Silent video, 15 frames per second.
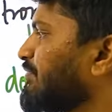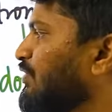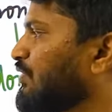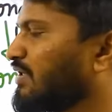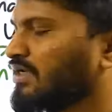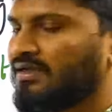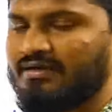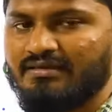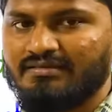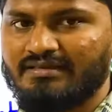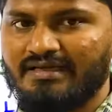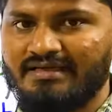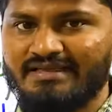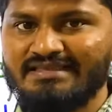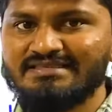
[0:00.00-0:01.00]
Okay,
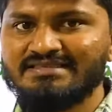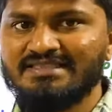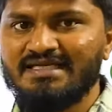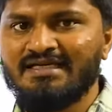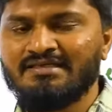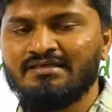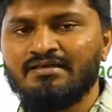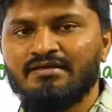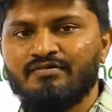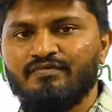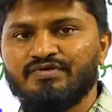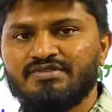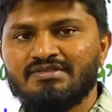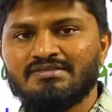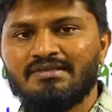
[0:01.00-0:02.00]
that insect
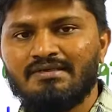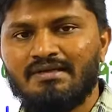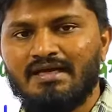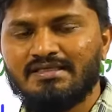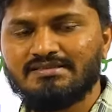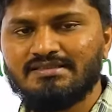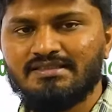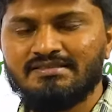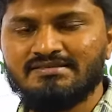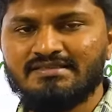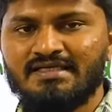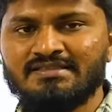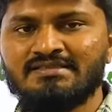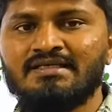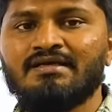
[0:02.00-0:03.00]
which is larger in
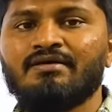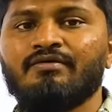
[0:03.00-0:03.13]
size